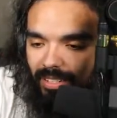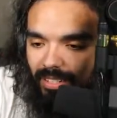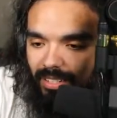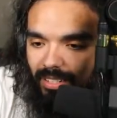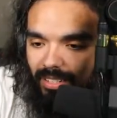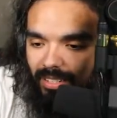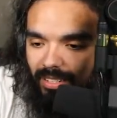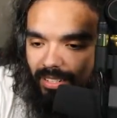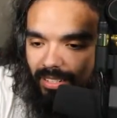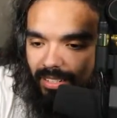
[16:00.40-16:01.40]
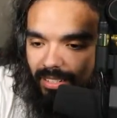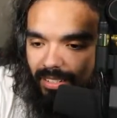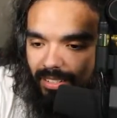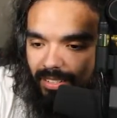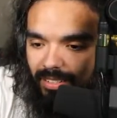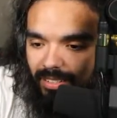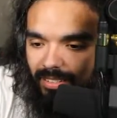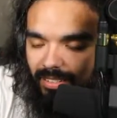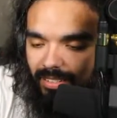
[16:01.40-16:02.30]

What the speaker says: Nobody speaks.